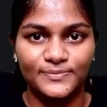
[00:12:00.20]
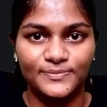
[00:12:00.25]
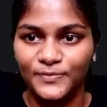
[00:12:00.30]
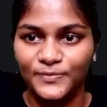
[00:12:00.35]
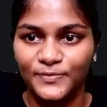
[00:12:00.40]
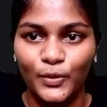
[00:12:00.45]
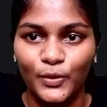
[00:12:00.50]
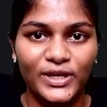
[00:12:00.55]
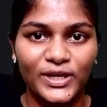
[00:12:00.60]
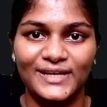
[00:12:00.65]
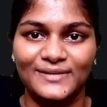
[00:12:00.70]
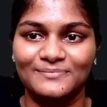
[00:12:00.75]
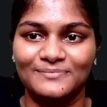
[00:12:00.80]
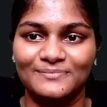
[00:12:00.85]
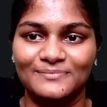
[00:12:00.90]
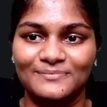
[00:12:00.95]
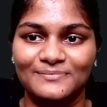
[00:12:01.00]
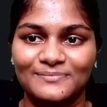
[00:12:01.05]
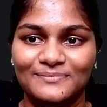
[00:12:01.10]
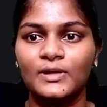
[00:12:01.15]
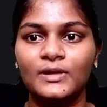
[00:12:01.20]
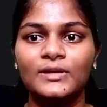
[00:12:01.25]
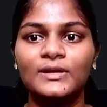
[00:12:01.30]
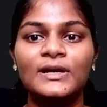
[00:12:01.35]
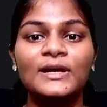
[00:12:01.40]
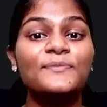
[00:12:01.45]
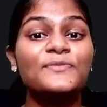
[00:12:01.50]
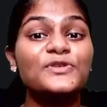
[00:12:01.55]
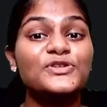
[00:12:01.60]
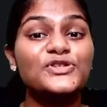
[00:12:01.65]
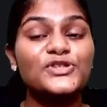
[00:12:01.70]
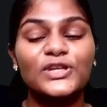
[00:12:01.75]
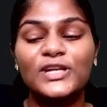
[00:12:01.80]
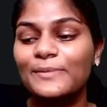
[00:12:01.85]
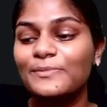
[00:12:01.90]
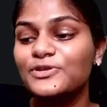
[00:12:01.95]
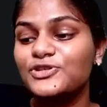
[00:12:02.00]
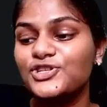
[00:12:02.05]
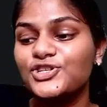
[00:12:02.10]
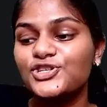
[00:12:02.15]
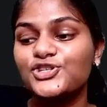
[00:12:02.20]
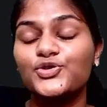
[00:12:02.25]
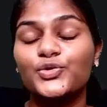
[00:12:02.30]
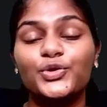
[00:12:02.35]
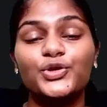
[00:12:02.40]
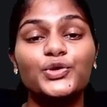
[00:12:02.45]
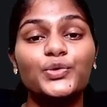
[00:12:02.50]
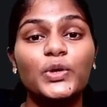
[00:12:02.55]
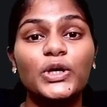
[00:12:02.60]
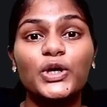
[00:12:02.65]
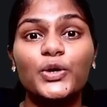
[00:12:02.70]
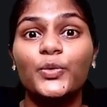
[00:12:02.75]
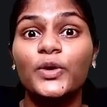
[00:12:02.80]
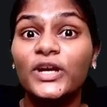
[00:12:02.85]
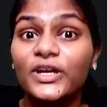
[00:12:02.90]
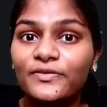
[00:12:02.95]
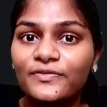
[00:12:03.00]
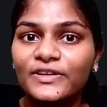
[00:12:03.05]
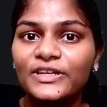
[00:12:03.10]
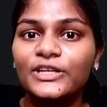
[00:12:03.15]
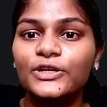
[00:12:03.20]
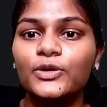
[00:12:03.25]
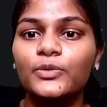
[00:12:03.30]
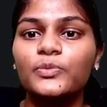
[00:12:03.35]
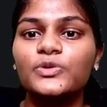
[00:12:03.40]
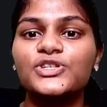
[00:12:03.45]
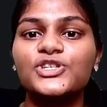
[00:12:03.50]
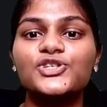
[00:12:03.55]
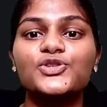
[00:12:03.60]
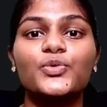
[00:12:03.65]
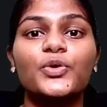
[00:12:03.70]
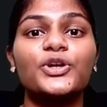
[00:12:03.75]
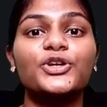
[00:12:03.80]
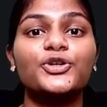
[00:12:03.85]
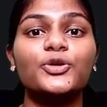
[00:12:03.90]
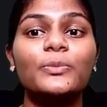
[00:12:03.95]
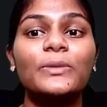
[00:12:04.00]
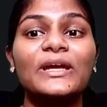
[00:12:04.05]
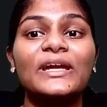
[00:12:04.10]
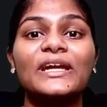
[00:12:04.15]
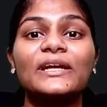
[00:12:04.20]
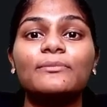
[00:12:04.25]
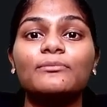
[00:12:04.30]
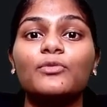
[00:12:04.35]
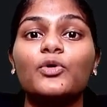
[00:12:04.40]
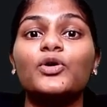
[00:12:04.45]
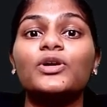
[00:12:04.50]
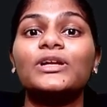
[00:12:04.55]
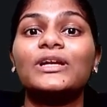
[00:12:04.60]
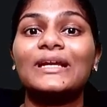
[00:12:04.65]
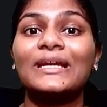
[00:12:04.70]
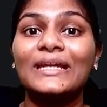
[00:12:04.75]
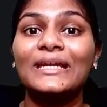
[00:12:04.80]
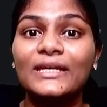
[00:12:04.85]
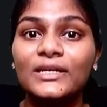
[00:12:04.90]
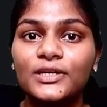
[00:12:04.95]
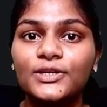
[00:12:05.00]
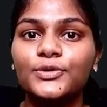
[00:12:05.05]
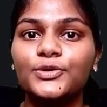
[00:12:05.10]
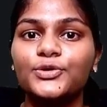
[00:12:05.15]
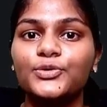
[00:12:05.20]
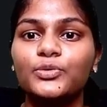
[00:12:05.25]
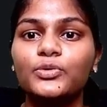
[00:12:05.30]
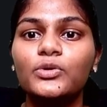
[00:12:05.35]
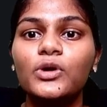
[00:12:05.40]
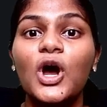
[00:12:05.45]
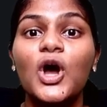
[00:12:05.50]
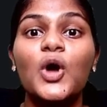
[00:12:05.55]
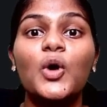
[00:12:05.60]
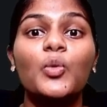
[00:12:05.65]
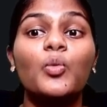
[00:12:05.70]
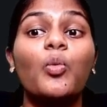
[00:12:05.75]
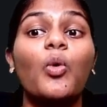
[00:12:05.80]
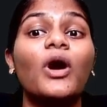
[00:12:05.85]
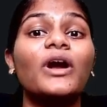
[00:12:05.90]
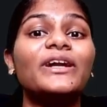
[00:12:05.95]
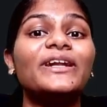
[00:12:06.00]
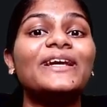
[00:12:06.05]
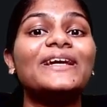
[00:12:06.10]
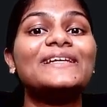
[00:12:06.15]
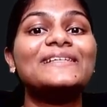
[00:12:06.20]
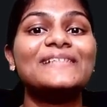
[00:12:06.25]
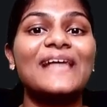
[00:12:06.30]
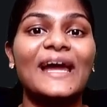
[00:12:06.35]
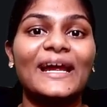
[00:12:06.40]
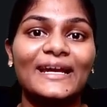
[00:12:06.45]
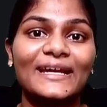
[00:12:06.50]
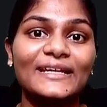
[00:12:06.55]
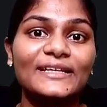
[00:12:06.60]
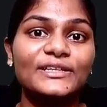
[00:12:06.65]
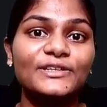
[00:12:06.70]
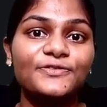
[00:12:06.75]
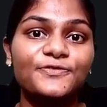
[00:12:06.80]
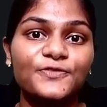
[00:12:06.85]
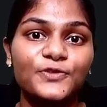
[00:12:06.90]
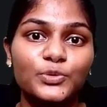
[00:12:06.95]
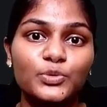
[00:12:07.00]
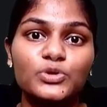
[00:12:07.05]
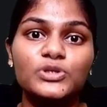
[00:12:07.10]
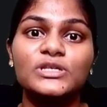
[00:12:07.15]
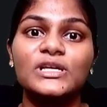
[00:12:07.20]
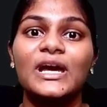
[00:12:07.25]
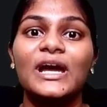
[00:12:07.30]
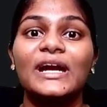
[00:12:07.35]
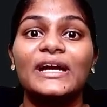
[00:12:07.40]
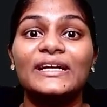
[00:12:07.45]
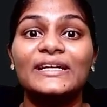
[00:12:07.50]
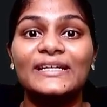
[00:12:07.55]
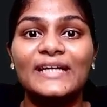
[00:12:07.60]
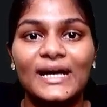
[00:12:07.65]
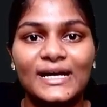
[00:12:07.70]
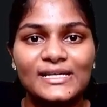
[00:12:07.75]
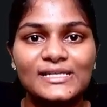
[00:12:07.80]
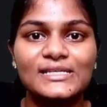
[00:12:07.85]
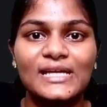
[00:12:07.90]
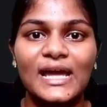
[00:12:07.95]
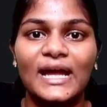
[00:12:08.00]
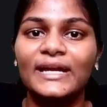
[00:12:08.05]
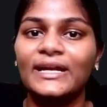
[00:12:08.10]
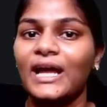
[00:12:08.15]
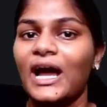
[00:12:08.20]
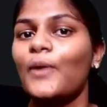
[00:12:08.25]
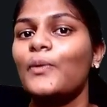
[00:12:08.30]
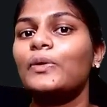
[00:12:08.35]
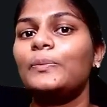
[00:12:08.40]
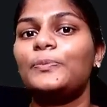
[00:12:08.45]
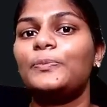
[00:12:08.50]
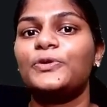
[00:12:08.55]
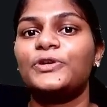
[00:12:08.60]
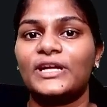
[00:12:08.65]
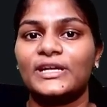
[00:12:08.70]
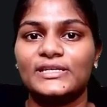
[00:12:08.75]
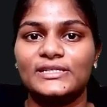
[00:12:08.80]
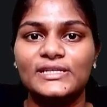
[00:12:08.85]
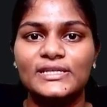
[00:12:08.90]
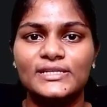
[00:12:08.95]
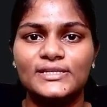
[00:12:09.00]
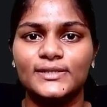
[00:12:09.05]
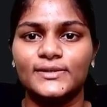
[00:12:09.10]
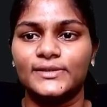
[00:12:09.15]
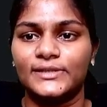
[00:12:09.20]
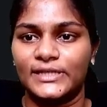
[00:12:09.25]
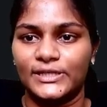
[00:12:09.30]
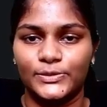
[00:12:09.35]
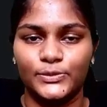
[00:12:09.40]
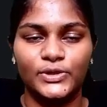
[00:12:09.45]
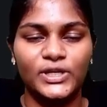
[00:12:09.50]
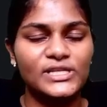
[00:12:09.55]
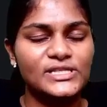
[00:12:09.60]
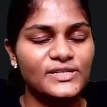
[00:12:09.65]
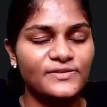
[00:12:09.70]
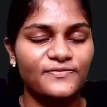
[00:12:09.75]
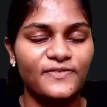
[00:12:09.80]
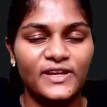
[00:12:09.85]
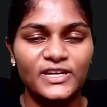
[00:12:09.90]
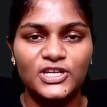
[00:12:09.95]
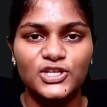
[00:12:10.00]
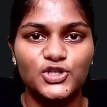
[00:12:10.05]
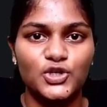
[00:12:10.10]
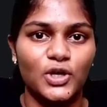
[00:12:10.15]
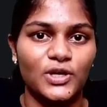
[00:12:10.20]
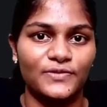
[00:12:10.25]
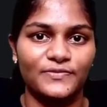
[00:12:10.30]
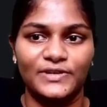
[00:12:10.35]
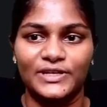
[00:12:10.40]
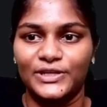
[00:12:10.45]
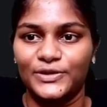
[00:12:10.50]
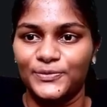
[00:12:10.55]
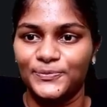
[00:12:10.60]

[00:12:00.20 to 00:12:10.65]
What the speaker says: Okay. So let me just show you a quick video which is going to make it more clear to you what exactly the fuse does and how it protects the circuit. Okay, it's a very short video.